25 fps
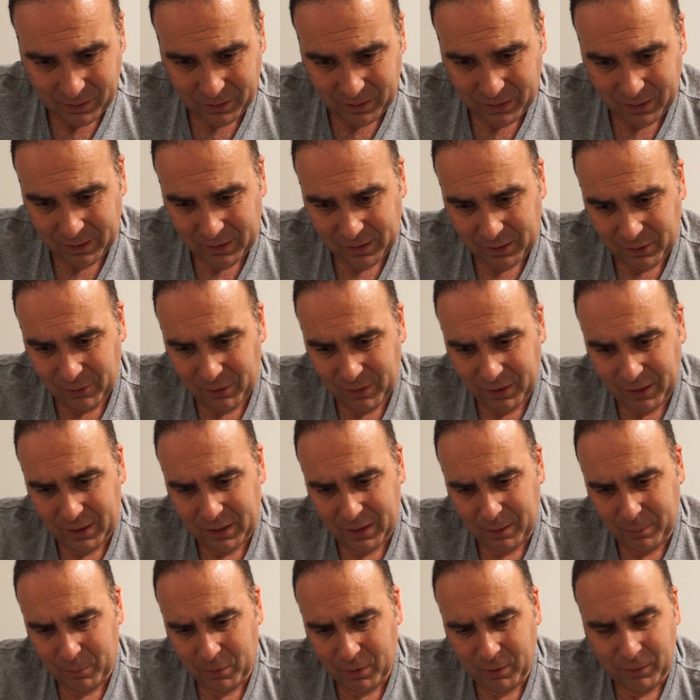considering the
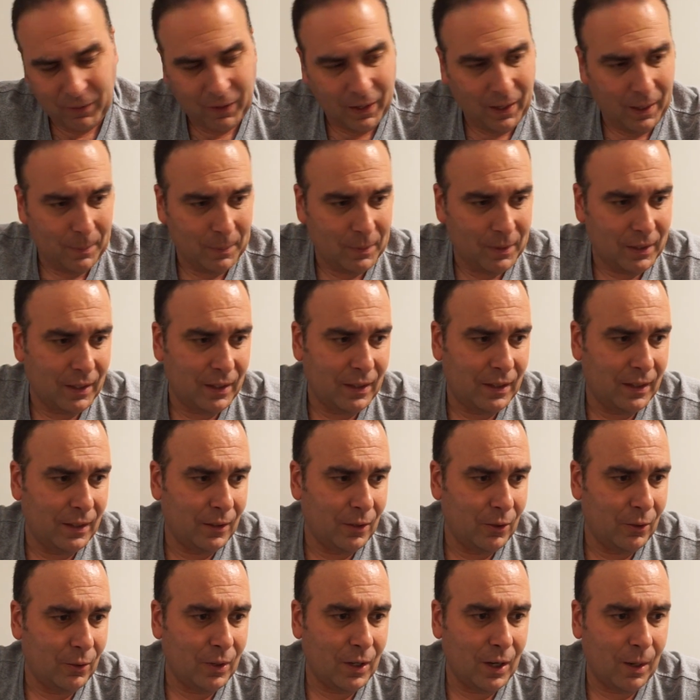number of games that
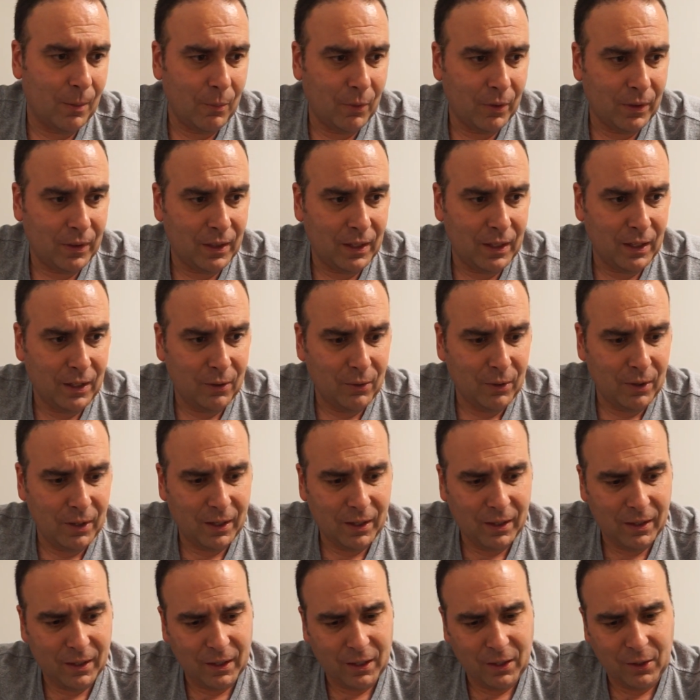do come with the unit
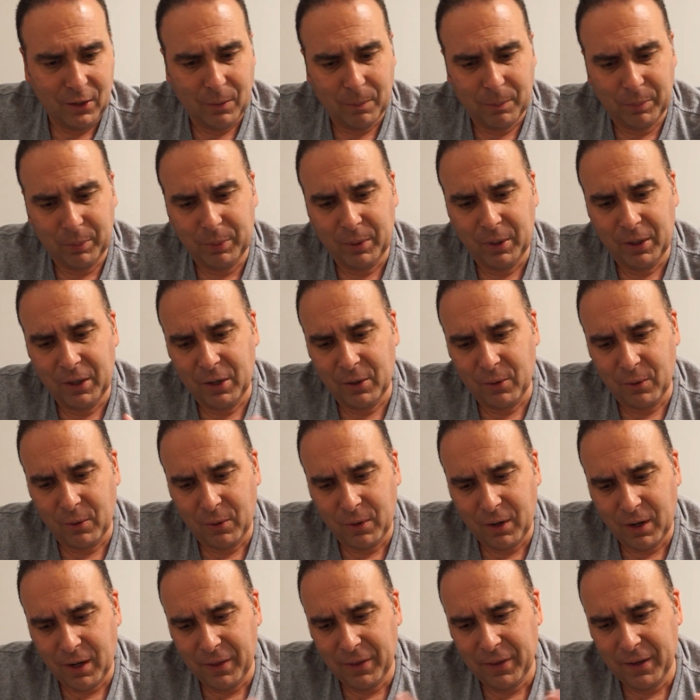and that you can put your
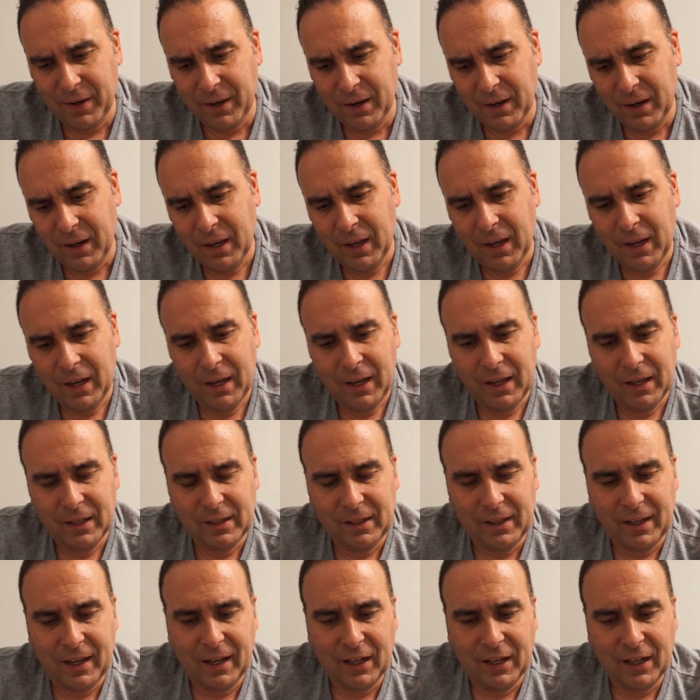own on there. It's